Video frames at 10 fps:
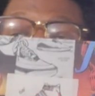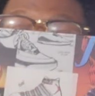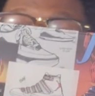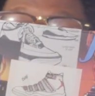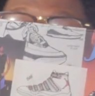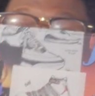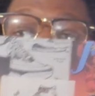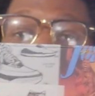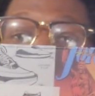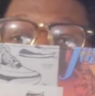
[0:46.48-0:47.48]
with the
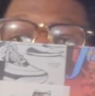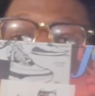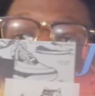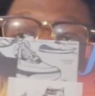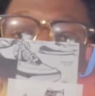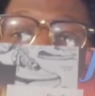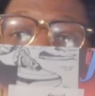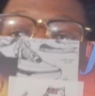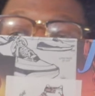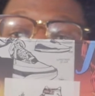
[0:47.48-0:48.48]
various designs and prints
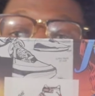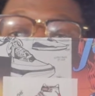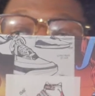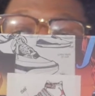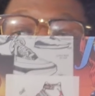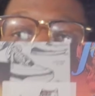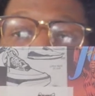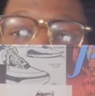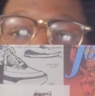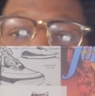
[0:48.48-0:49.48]
detailing Jordan's
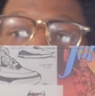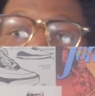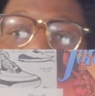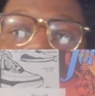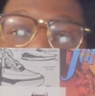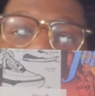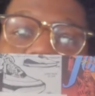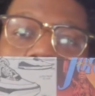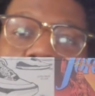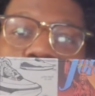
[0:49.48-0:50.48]
past, such as
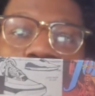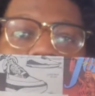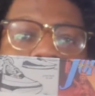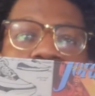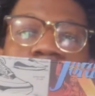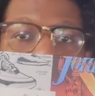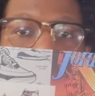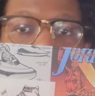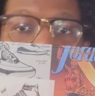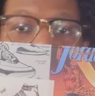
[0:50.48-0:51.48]
retro cards,
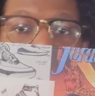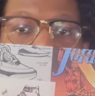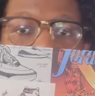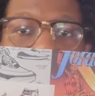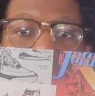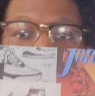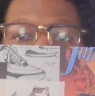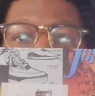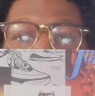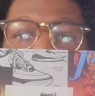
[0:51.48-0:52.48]
Jordan 11
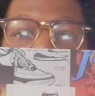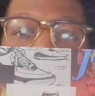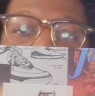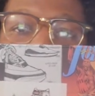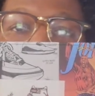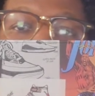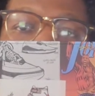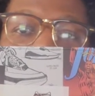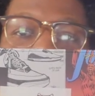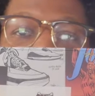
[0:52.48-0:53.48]
blueprints, and you also
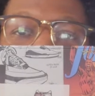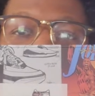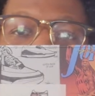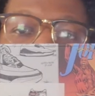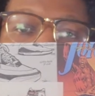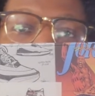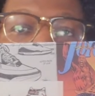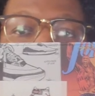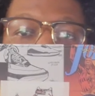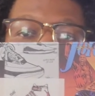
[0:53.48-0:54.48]
have the classic Winged
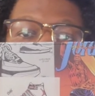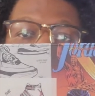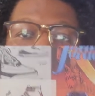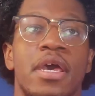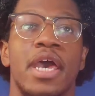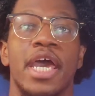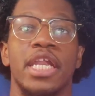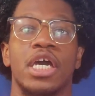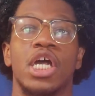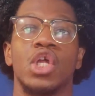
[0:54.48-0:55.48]
poster
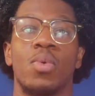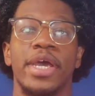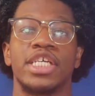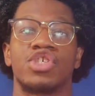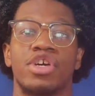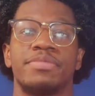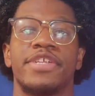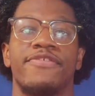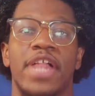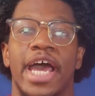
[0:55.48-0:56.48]
and the colorway is
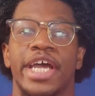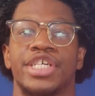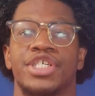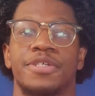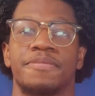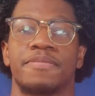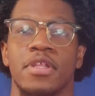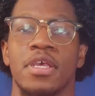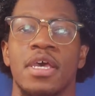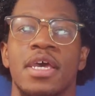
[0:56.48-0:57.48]
Crimson Flash.
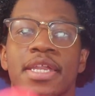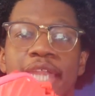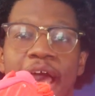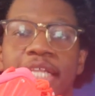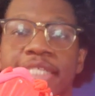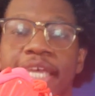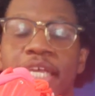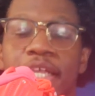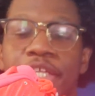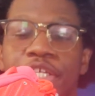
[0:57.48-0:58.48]
Now let's take
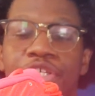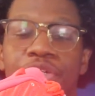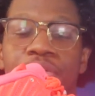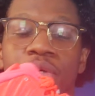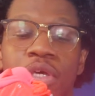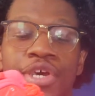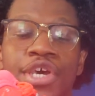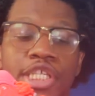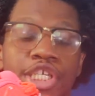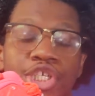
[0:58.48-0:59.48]
a look at the shoe.
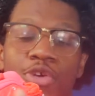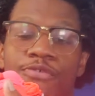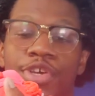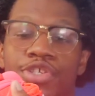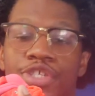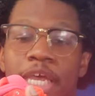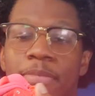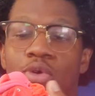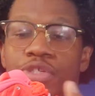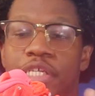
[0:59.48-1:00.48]
The shoe features a
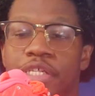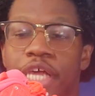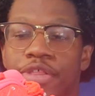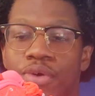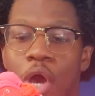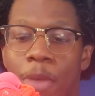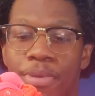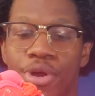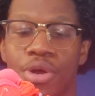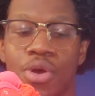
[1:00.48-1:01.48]
mostly leather
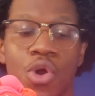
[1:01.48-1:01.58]
upper